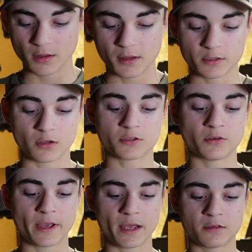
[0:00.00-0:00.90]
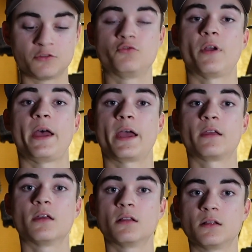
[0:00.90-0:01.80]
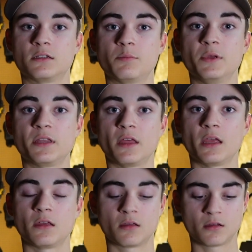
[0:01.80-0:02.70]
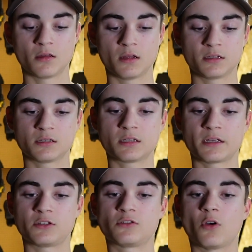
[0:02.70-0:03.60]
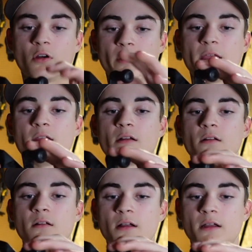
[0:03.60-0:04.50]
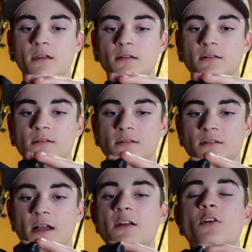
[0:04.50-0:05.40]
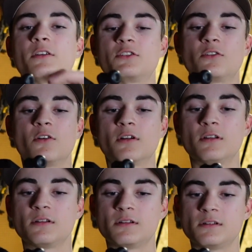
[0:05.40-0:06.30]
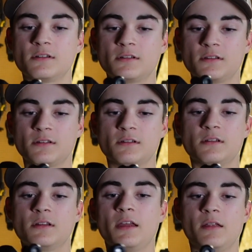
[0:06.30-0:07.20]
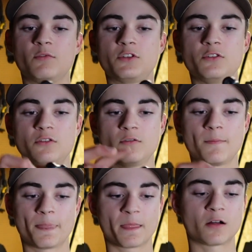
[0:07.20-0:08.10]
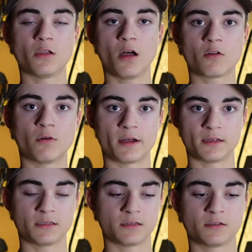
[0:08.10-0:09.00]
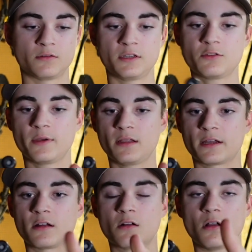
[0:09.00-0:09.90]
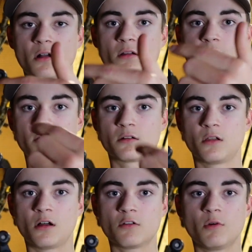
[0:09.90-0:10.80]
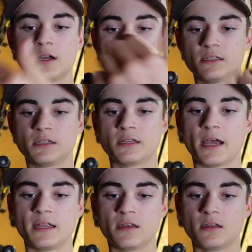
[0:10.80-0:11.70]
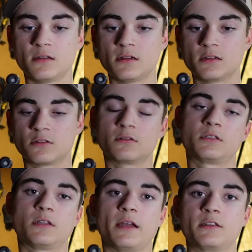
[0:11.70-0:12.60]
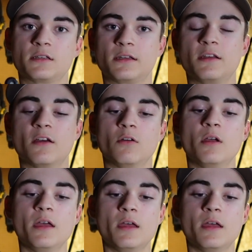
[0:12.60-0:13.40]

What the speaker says: This also has drag. That's a big thing. It's just like star right here. I call it a star. And what you do, clockwise. So this way, like a clock. Clockwise is to tighten it, so as tight as it can go.